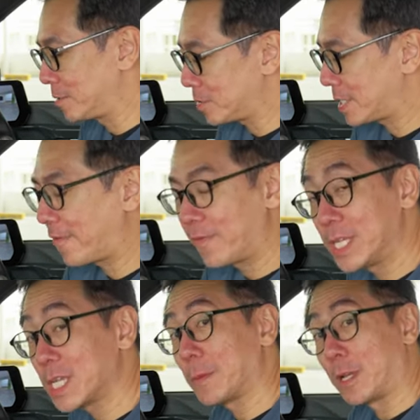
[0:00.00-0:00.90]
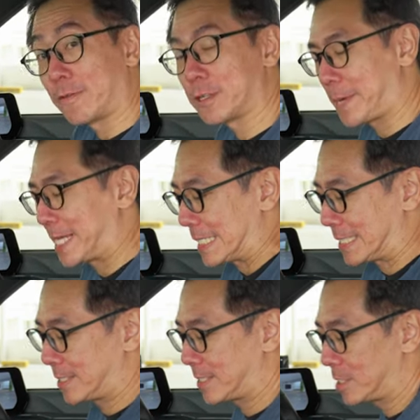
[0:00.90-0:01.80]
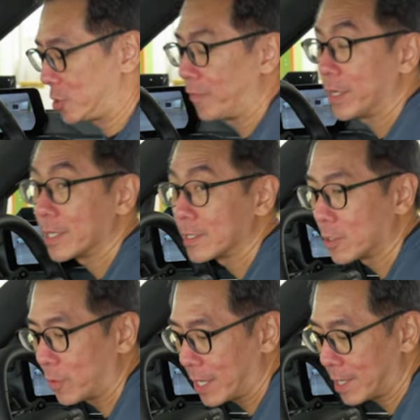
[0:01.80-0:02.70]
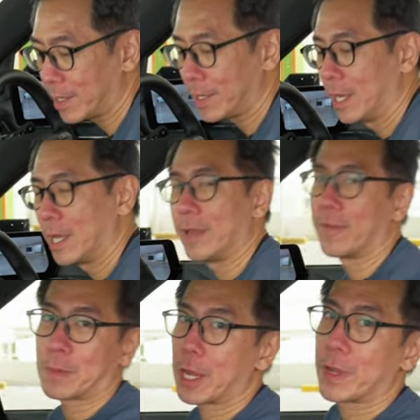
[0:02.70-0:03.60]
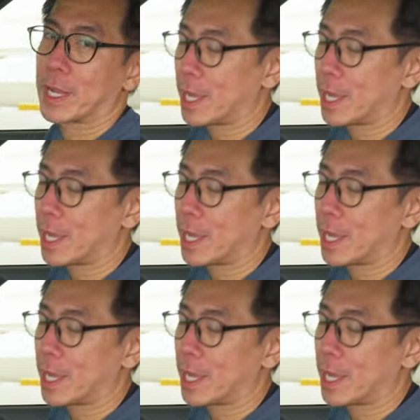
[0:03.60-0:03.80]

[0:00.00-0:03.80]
so that frees up a lot of space in the center over here. So here, if I'm carrying a